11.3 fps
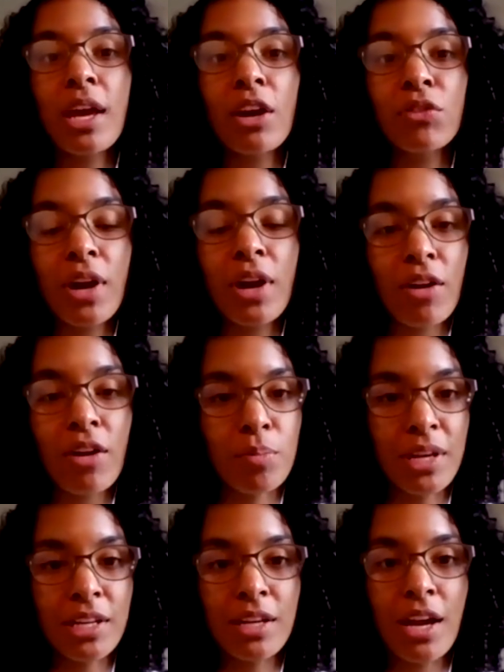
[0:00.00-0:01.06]
you care for
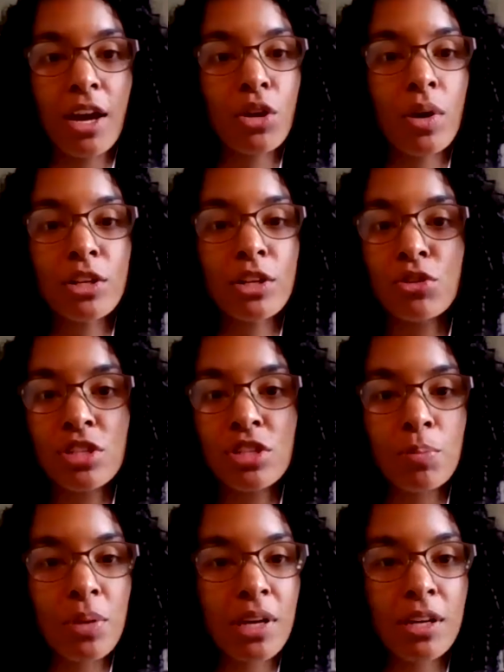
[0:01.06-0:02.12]
everybody. I don't want you
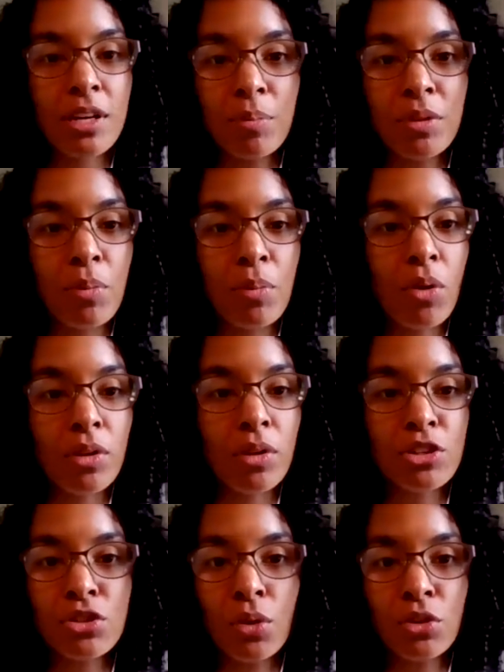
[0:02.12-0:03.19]
just picking up the Polish
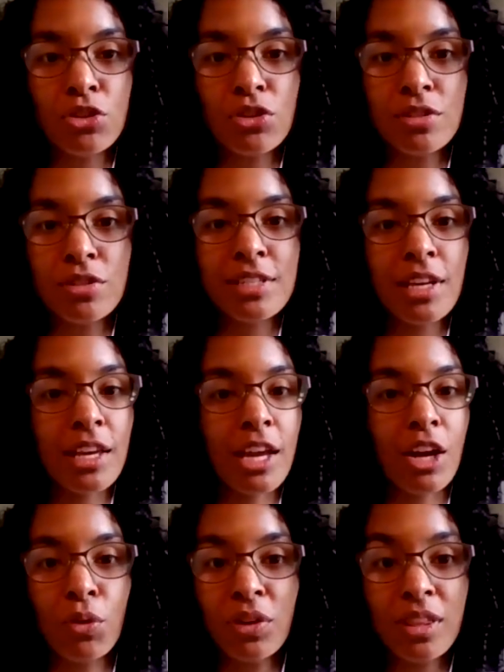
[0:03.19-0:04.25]
soldiers and taking
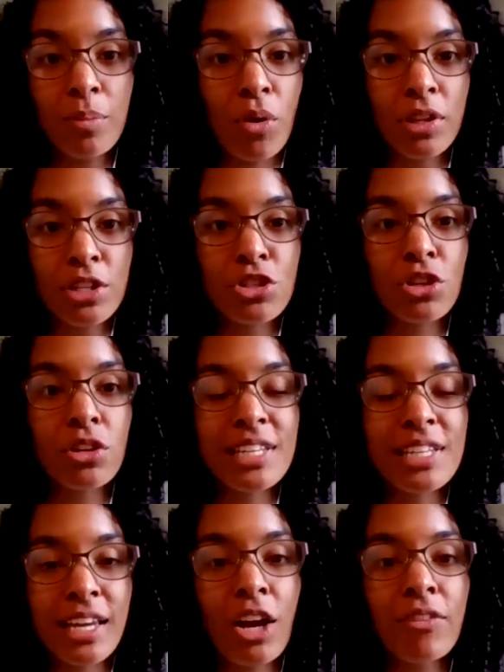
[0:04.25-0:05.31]
care of only the Polish. You're
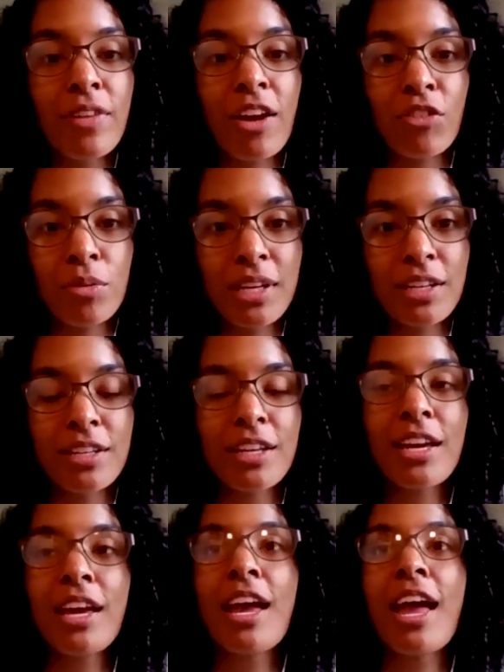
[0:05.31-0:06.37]
going to take care of everybody.
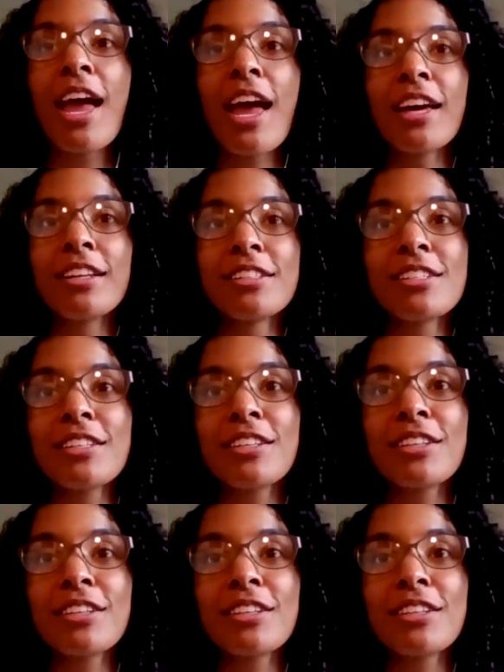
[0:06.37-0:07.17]
And